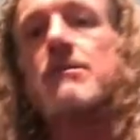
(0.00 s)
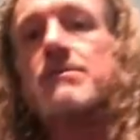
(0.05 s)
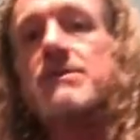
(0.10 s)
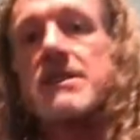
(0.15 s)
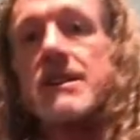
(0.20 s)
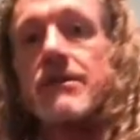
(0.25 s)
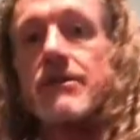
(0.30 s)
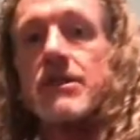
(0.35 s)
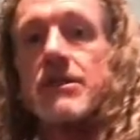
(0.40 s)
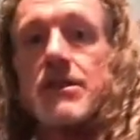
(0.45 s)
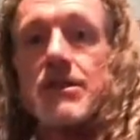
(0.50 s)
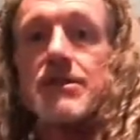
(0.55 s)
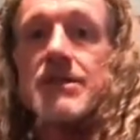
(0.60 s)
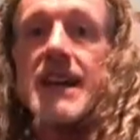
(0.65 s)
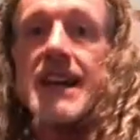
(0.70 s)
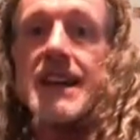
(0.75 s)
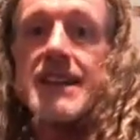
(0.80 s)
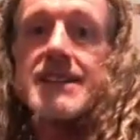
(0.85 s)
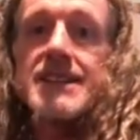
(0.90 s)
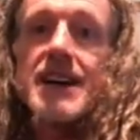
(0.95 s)
to have your
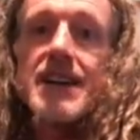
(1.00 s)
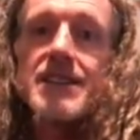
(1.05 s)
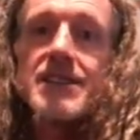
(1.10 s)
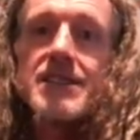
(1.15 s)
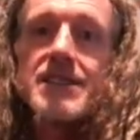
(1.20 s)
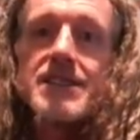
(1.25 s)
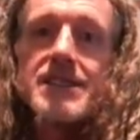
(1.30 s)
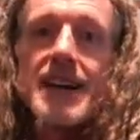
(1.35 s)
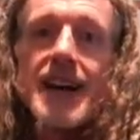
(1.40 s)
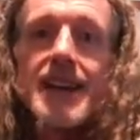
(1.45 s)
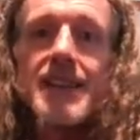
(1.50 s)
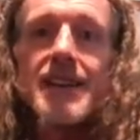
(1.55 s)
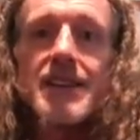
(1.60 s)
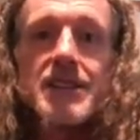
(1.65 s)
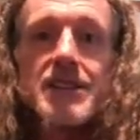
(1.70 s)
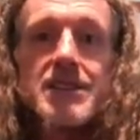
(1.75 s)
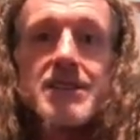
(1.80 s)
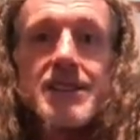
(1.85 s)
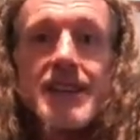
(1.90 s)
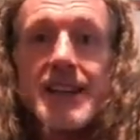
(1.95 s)
hands out to the side like
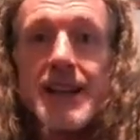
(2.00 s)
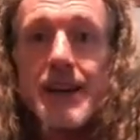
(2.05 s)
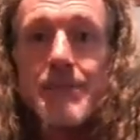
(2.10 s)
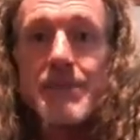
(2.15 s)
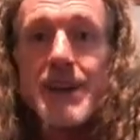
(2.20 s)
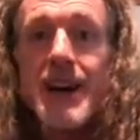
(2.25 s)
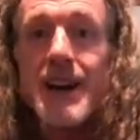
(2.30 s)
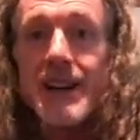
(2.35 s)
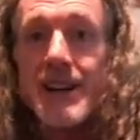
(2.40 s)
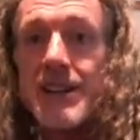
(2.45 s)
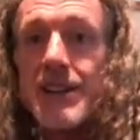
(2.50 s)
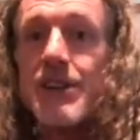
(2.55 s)
this, like I'm not gonna,